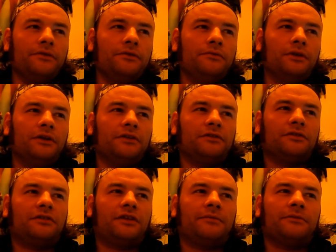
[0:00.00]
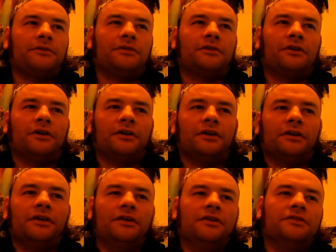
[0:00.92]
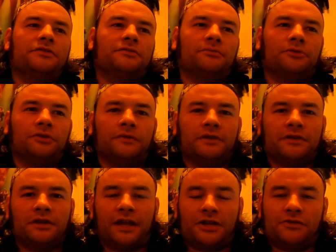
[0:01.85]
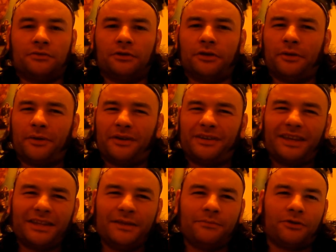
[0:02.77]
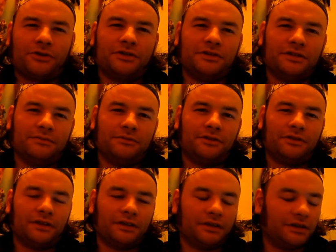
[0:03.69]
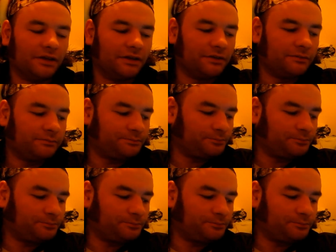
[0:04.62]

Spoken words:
willing to accept this guy as some sort of intellectual, although I get the impression he seems to think he is.